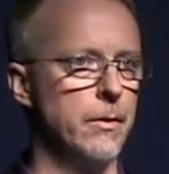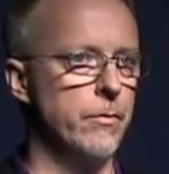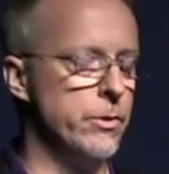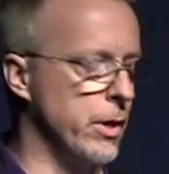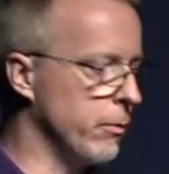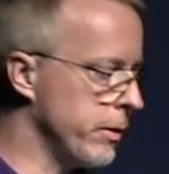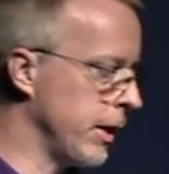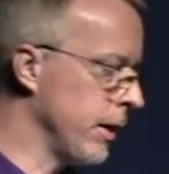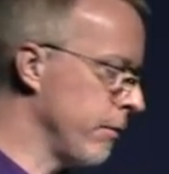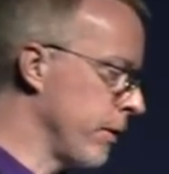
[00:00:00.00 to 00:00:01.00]
You start with
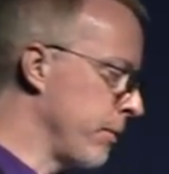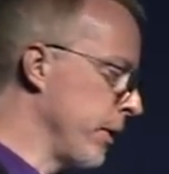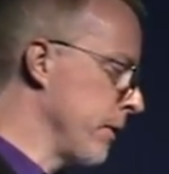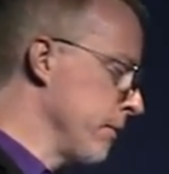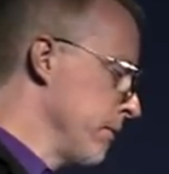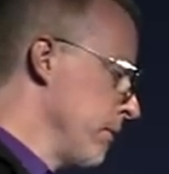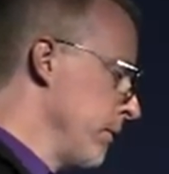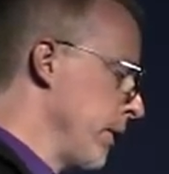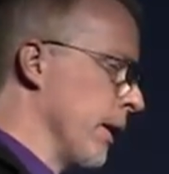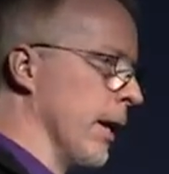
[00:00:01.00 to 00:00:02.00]
negative input,
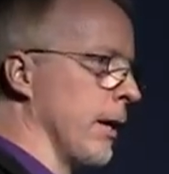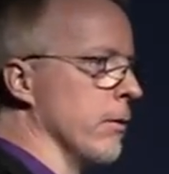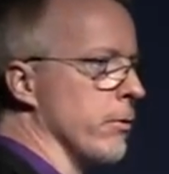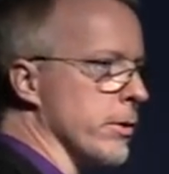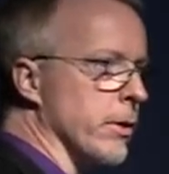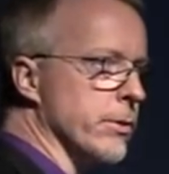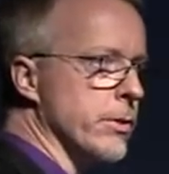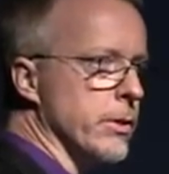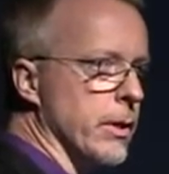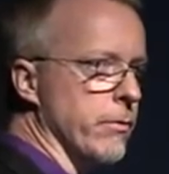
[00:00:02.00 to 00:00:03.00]
you get negative results.
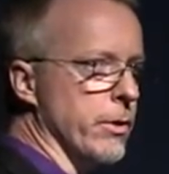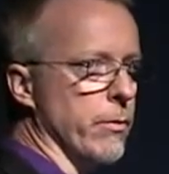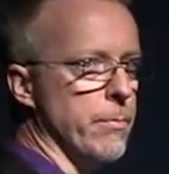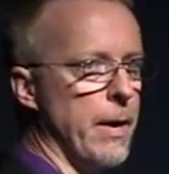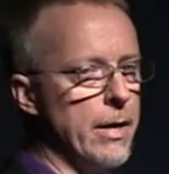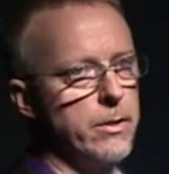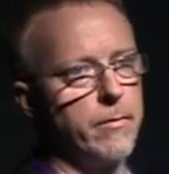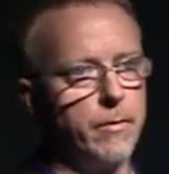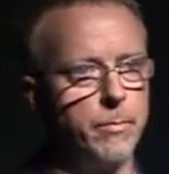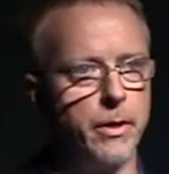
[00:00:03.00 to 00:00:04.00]
You start with
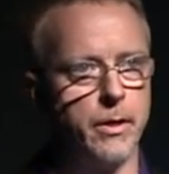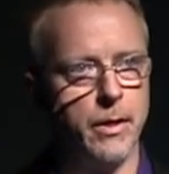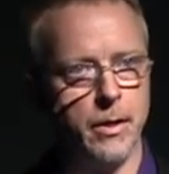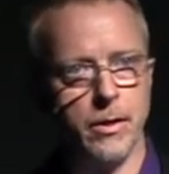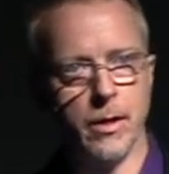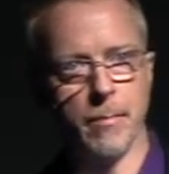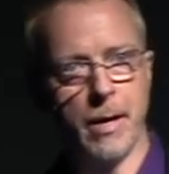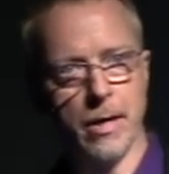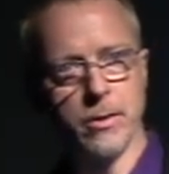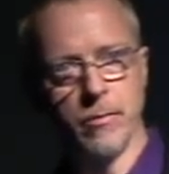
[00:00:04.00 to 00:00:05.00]
positive input, you get
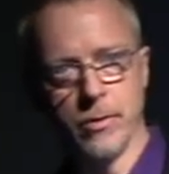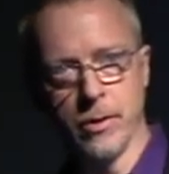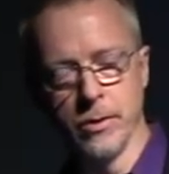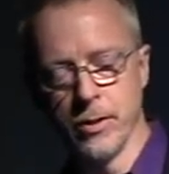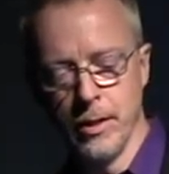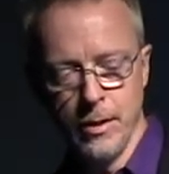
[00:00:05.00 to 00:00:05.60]
positive results.